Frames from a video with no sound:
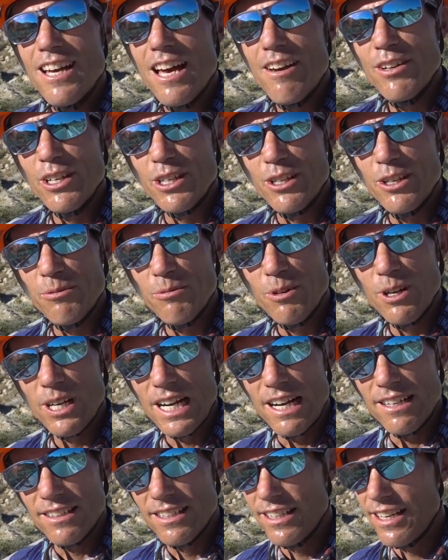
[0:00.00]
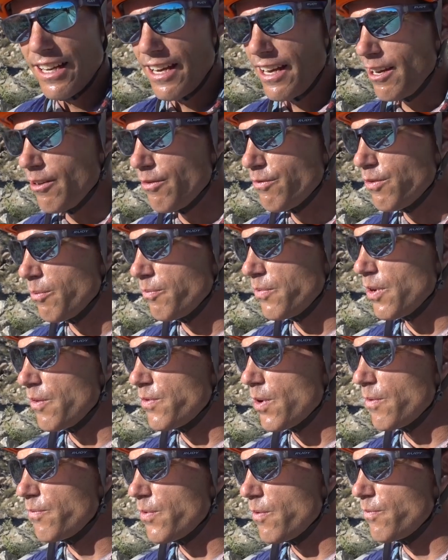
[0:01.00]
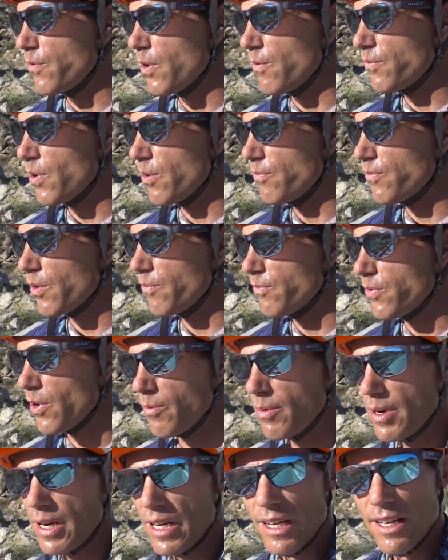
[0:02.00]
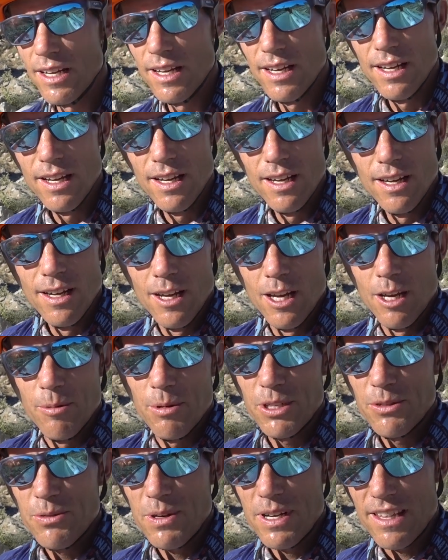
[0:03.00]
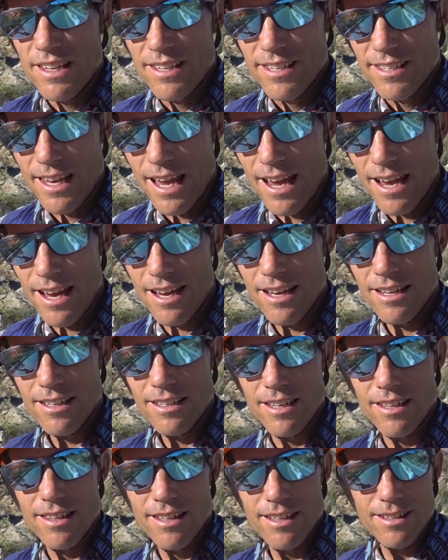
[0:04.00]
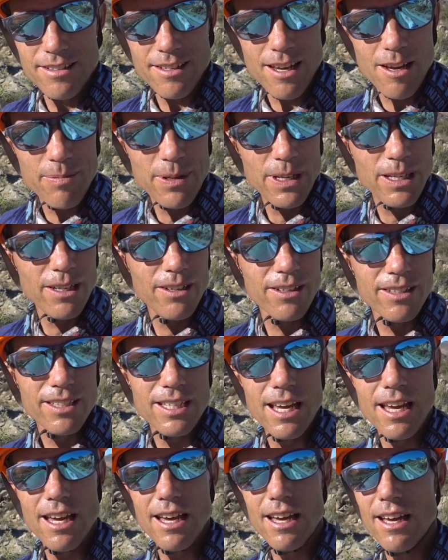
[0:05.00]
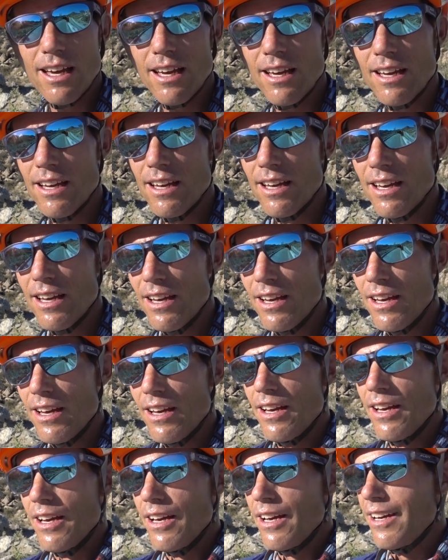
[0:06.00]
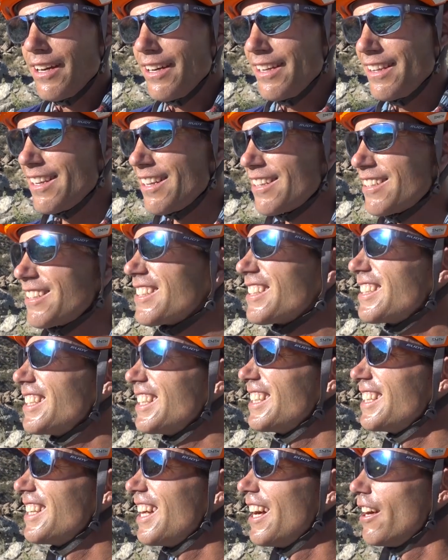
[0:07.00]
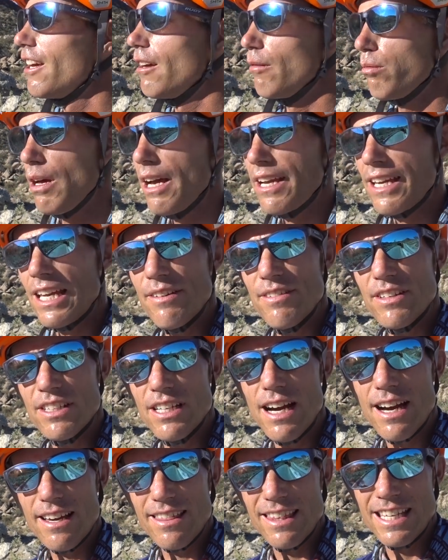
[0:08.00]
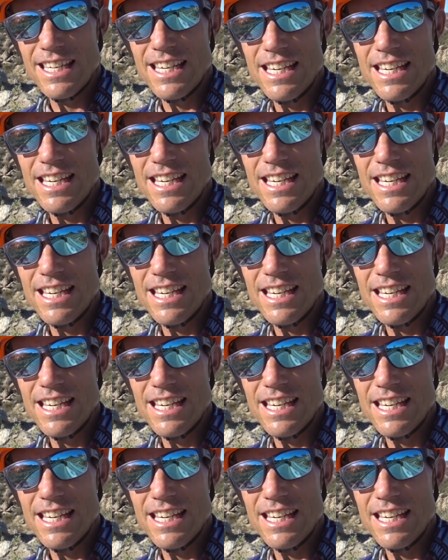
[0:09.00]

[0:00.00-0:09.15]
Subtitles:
a good workout today. Fum, fum, fum, fum, fum, fum, fum, fum. Between the sand and these uphills, and the sea, I can't even talk, the